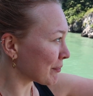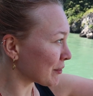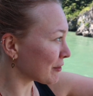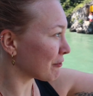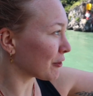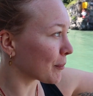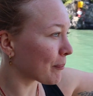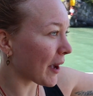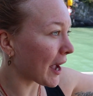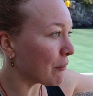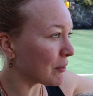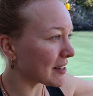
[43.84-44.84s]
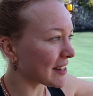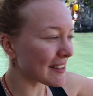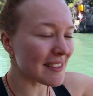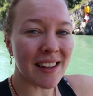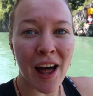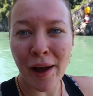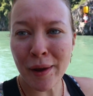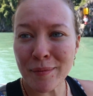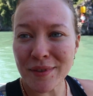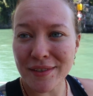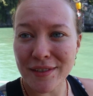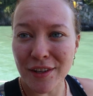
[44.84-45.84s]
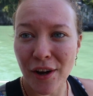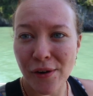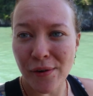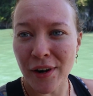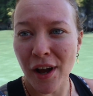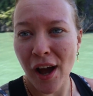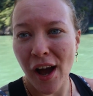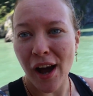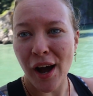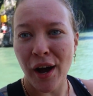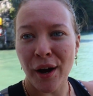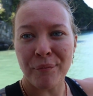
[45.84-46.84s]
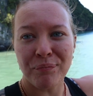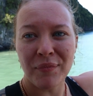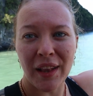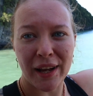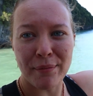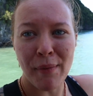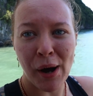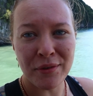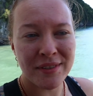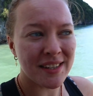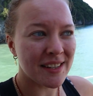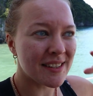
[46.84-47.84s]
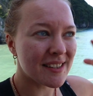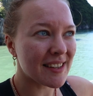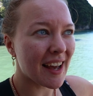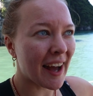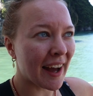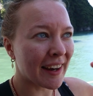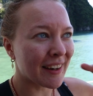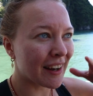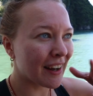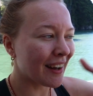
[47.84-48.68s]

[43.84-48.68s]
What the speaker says: beautiful bay with these limestone like mountains and